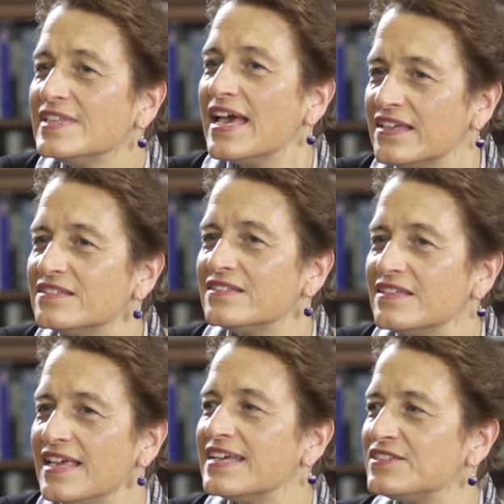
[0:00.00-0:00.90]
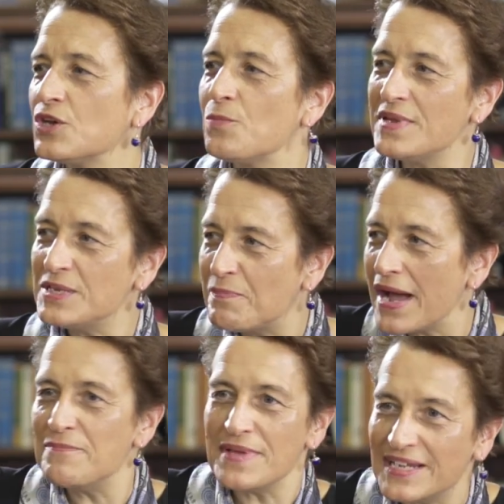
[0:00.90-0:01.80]
Yes. Yes. So bit
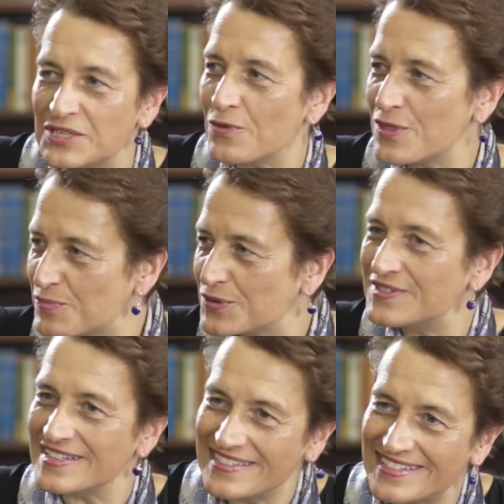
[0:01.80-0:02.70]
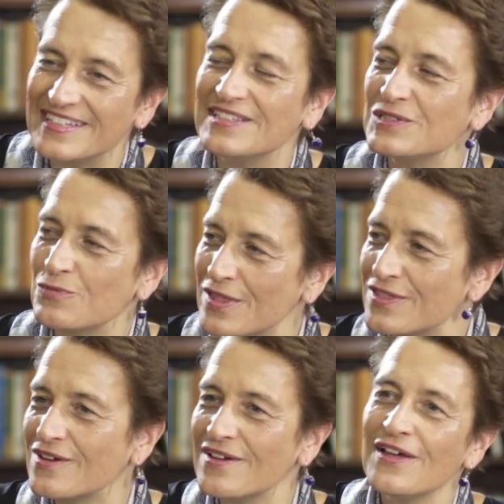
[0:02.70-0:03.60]
by bit with persistence,
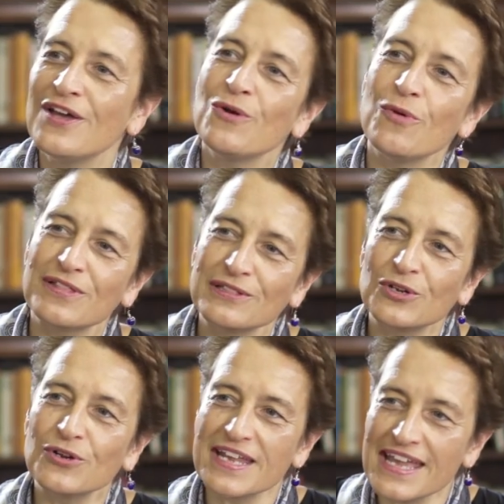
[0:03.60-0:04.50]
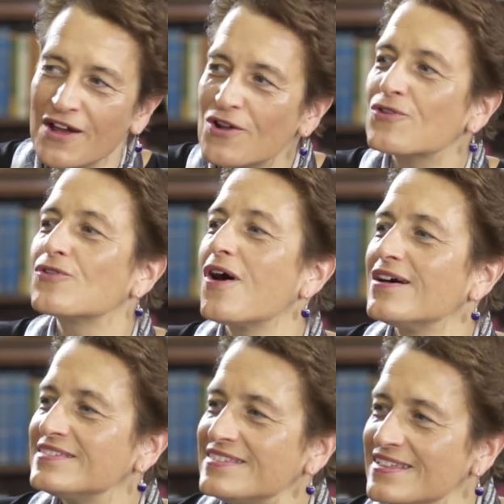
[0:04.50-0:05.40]
with learning
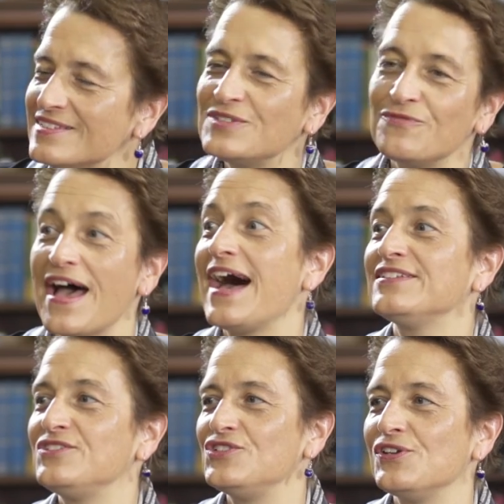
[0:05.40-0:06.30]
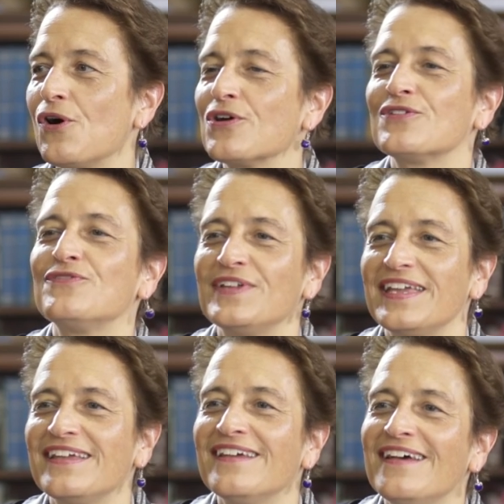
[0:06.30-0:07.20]
across this vast
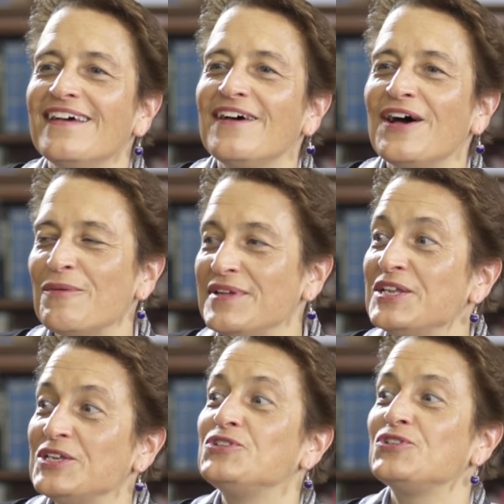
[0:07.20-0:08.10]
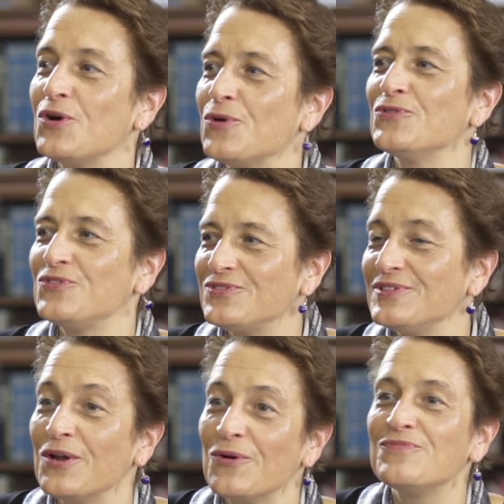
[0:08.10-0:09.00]
geography, it shows,
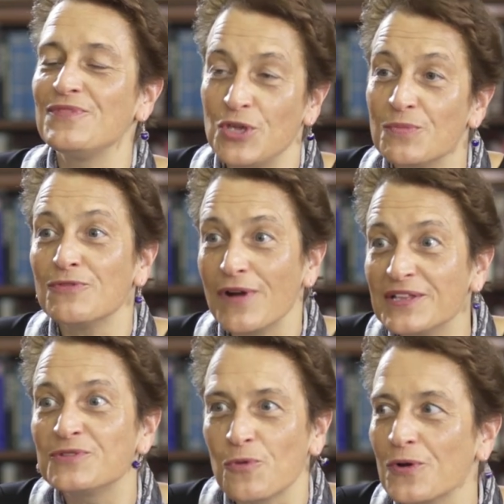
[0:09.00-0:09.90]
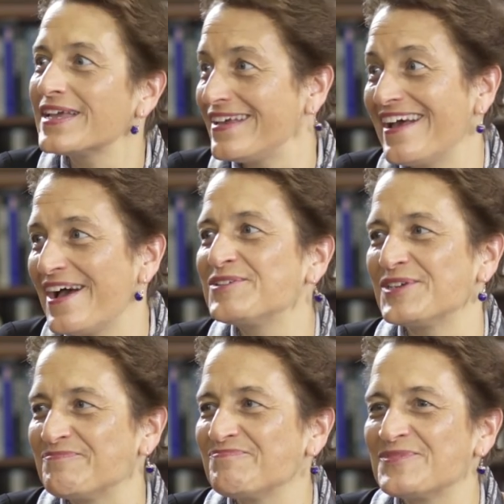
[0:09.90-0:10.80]
you know, human rights work in
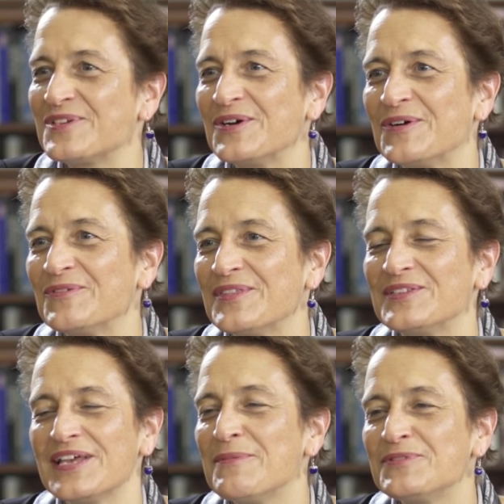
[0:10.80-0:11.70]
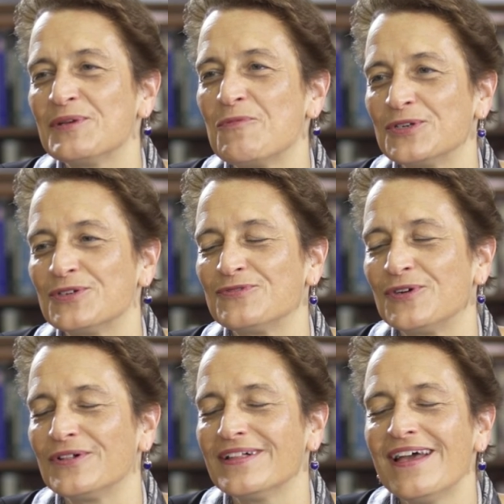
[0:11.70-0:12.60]
action. So that's absolutely
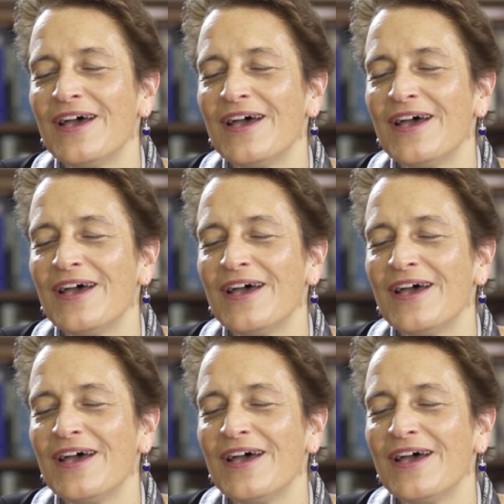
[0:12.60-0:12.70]
wonderful.